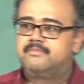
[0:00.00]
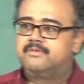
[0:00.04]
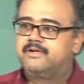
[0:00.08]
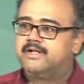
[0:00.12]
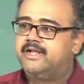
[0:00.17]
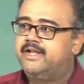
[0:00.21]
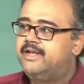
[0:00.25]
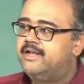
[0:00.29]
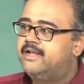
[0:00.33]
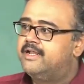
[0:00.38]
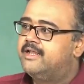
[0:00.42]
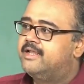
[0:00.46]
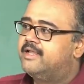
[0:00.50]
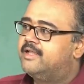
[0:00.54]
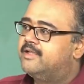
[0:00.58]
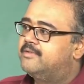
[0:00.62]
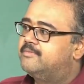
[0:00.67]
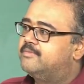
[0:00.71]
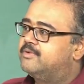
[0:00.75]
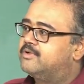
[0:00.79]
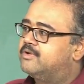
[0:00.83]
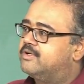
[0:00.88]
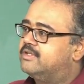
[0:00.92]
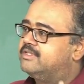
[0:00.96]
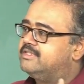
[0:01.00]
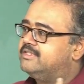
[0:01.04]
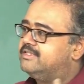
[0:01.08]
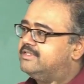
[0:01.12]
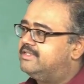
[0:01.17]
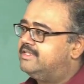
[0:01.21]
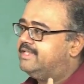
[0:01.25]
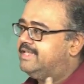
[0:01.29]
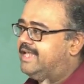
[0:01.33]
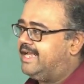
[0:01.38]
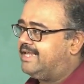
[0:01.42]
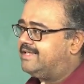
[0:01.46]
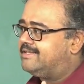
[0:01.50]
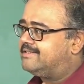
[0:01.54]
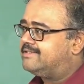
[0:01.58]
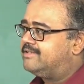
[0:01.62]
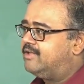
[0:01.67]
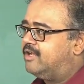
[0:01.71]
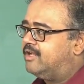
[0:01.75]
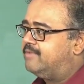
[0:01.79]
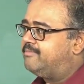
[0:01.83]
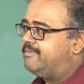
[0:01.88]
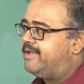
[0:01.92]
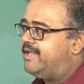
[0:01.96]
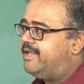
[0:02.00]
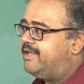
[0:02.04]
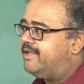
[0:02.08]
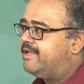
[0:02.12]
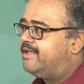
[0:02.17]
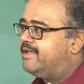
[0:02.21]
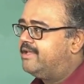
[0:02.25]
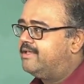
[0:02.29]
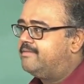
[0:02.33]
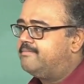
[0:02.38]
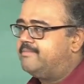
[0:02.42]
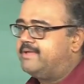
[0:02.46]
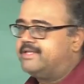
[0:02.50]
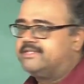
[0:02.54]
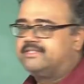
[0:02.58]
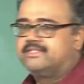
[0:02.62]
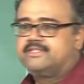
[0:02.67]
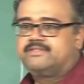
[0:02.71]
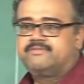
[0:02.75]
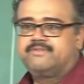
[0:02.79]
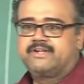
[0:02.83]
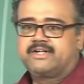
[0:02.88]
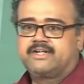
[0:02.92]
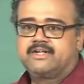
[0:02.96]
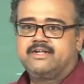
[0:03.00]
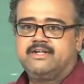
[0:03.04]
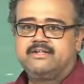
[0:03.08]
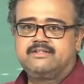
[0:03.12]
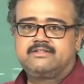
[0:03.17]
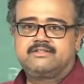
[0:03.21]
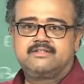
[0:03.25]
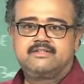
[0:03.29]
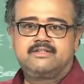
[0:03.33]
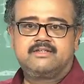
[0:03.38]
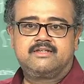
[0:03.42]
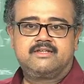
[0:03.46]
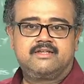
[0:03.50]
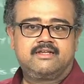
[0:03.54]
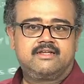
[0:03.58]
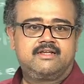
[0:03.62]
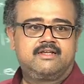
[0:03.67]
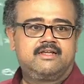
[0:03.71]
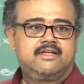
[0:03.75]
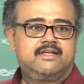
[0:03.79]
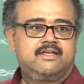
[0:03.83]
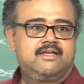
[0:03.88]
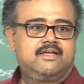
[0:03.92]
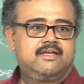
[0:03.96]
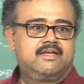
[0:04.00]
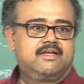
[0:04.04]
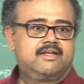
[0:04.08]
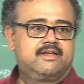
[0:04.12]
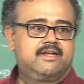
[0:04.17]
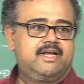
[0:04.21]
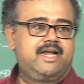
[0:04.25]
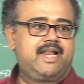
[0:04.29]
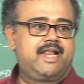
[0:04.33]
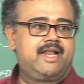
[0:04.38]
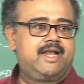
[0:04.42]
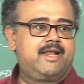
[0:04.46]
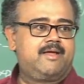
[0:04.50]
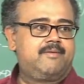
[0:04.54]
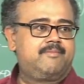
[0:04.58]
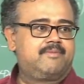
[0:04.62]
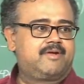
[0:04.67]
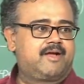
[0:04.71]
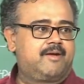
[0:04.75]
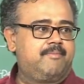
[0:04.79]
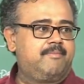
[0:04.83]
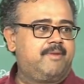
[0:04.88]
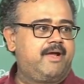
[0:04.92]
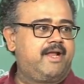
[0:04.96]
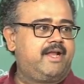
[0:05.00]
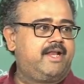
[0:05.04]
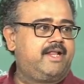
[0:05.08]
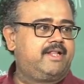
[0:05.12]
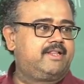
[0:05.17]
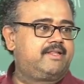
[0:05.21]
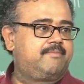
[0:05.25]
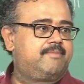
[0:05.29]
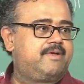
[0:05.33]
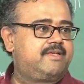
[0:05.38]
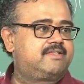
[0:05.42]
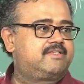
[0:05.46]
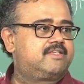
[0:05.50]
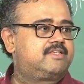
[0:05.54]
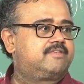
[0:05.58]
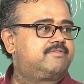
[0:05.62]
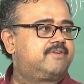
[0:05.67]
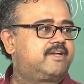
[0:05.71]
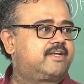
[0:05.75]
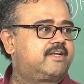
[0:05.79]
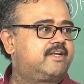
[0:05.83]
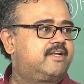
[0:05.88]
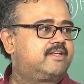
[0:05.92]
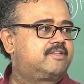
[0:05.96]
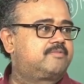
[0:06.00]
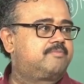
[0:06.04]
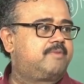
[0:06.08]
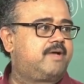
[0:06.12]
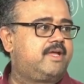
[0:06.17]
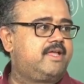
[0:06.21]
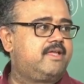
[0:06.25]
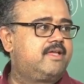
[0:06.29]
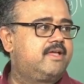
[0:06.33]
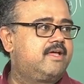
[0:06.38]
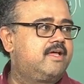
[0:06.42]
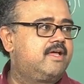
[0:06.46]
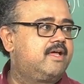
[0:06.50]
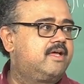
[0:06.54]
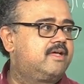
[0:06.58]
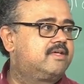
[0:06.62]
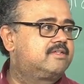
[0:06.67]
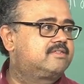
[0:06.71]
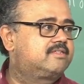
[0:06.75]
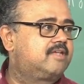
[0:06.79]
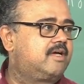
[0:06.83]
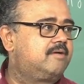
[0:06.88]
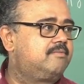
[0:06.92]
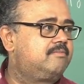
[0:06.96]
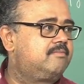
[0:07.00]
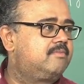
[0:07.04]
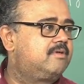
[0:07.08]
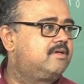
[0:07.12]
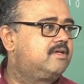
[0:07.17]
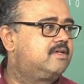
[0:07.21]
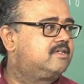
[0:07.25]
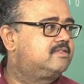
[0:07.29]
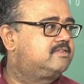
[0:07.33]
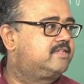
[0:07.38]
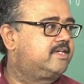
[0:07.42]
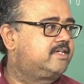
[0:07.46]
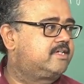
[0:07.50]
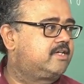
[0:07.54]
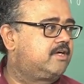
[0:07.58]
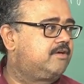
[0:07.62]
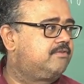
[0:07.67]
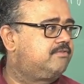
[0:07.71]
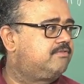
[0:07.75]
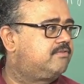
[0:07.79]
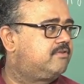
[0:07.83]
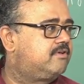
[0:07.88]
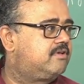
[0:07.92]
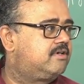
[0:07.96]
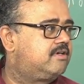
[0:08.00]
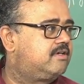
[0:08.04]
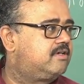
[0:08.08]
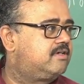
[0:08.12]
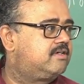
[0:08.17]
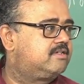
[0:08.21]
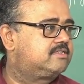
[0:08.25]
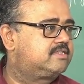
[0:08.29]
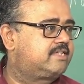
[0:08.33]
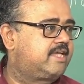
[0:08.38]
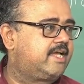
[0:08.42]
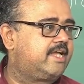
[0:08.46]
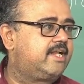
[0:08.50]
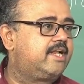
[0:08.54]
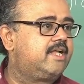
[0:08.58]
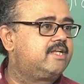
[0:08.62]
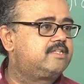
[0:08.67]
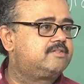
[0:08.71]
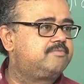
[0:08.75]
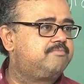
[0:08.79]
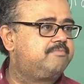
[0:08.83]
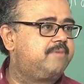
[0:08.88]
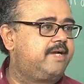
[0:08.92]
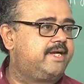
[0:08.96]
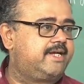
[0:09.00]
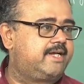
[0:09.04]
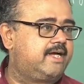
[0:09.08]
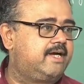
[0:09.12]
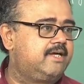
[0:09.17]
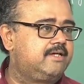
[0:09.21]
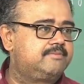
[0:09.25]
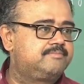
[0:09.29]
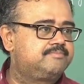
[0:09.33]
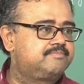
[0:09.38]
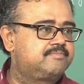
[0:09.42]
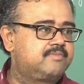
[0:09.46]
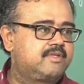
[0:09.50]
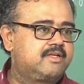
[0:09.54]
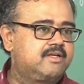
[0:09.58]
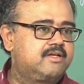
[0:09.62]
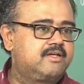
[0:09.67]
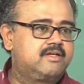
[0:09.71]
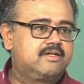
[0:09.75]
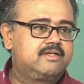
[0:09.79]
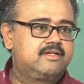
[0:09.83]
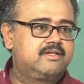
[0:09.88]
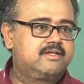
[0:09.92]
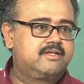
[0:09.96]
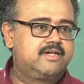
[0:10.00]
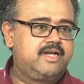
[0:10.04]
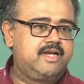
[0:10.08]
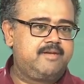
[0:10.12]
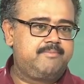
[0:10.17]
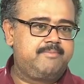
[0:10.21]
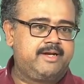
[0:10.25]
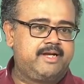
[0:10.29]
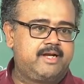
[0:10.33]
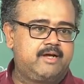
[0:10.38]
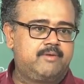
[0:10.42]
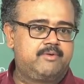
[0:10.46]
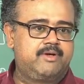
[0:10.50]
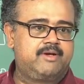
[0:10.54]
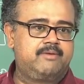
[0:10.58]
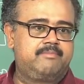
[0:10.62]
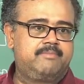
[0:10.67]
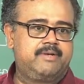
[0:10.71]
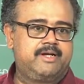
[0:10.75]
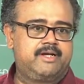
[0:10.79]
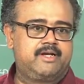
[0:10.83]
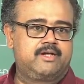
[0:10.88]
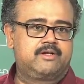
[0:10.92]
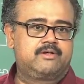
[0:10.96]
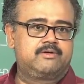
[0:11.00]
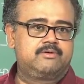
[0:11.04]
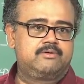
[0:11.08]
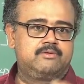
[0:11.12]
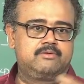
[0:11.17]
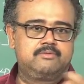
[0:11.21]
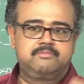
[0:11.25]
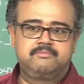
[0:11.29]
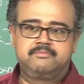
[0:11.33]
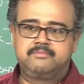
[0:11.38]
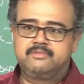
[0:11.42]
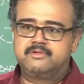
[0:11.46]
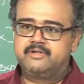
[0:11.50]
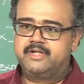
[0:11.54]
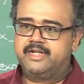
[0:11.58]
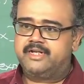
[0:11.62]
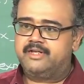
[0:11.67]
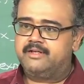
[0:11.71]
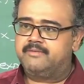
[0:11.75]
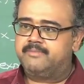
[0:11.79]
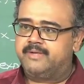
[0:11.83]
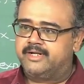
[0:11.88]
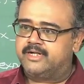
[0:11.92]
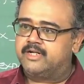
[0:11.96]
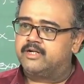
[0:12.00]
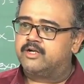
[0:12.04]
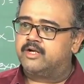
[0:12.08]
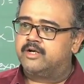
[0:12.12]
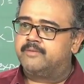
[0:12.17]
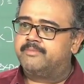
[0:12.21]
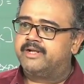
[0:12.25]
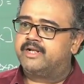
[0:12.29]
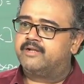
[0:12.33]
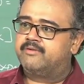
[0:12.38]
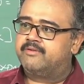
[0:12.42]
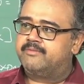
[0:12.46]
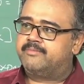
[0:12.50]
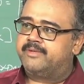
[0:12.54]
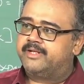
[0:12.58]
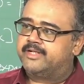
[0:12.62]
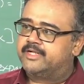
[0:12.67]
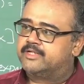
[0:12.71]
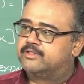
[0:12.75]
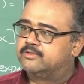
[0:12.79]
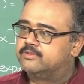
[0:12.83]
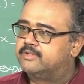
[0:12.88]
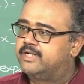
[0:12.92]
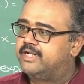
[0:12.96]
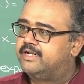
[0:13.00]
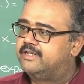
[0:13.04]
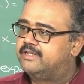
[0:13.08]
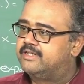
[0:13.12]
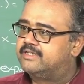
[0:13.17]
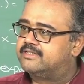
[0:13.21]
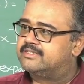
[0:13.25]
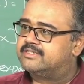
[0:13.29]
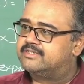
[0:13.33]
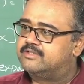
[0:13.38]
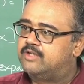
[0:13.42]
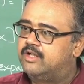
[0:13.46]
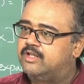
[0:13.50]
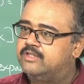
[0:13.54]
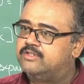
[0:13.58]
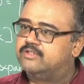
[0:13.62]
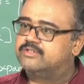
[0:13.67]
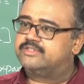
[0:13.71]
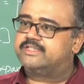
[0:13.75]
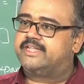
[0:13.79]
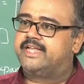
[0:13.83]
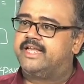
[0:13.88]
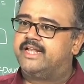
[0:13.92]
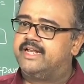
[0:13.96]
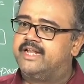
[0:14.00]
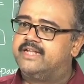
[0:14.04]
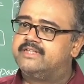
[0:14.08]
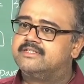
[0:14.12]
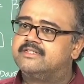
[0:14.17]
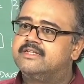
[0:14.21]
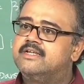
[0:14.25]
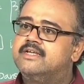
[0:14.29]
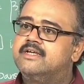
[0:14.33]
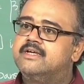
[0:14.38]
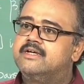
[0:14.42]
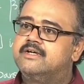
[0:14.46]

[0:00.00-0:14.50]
right, because x are my basis vectors, right, and I am combining the basis vectors by some set of scalars beta, right, beta 1, beta 2, right, beta naught, beta 1, beta 2, right, that all those scalars